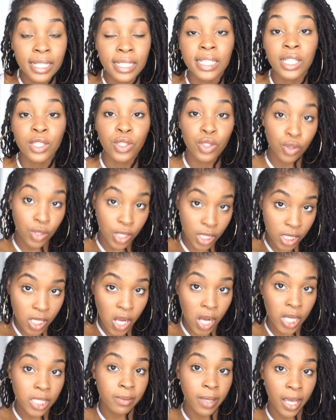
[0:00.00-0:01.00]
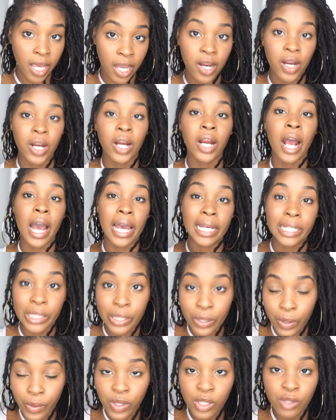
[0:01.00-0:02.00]
need to detox my hair. I
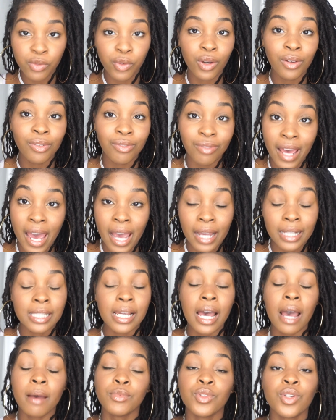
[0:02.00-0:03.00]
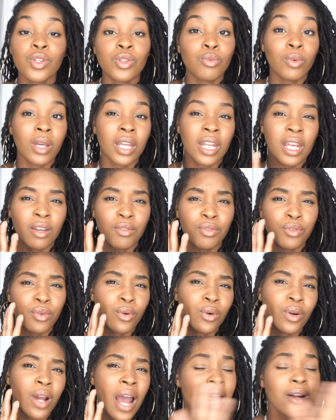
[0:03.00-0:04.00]
know this for a fact. I'm just waiting
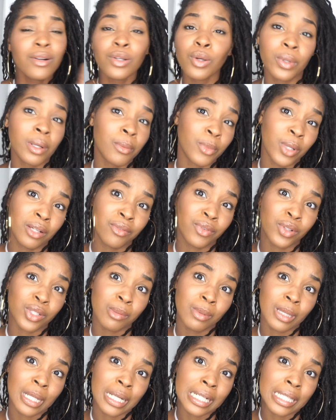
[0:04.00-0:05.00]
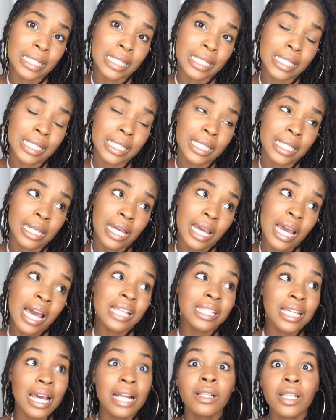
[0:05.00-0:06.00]
for, I don't know what I'm waiting for, to be honest.
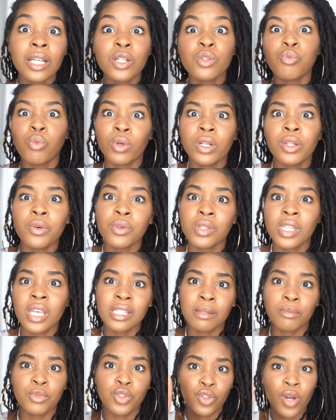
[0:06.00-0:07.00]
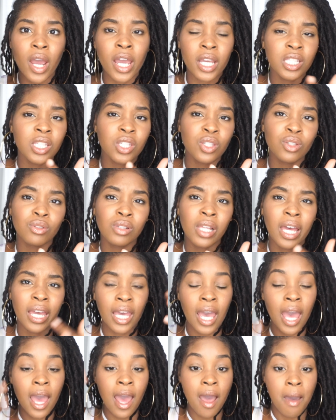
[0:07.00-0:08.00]
It's kind of just one of those things I'm trying to
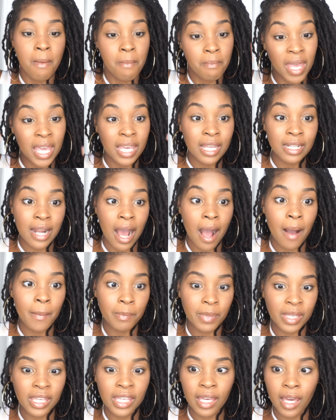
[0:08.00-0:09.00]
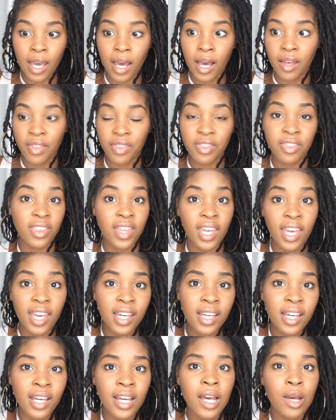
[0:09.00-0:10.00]
like make it not be a
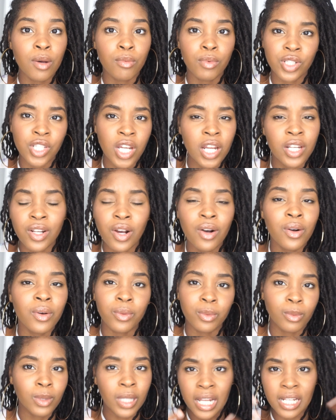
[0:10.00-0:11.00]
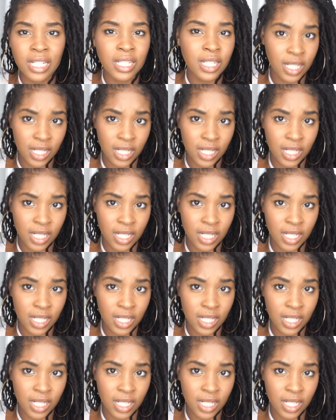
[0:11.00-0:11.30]
thing, which I know that